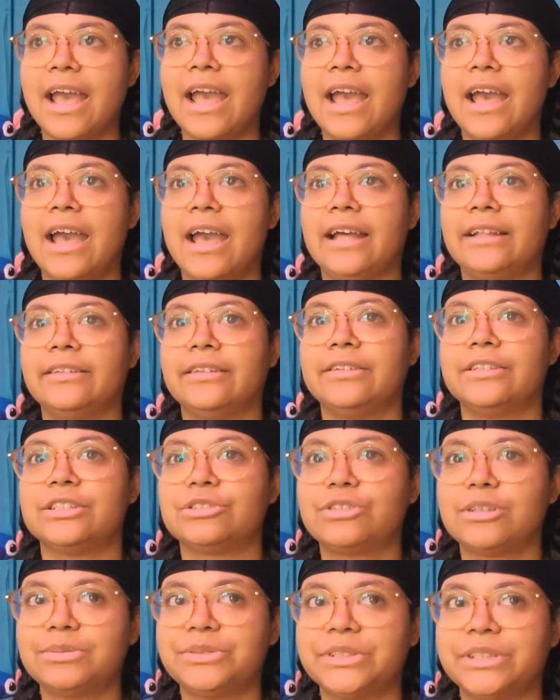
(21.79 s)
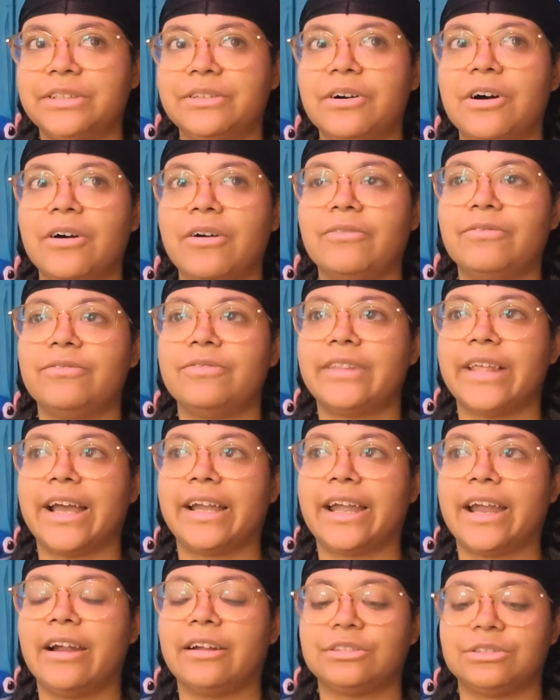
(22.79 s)
and the description of that
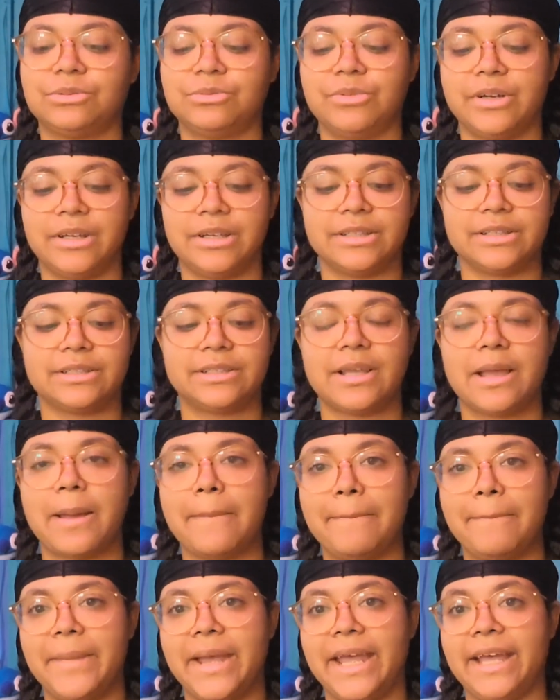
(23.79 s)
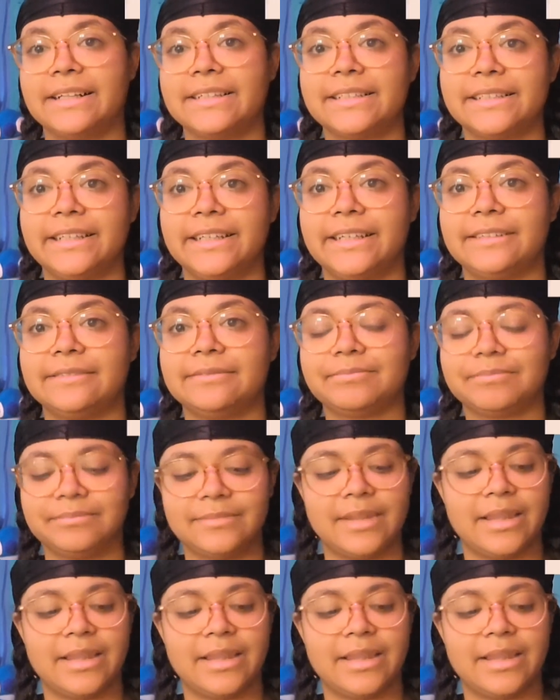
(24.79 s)
character was pale skin,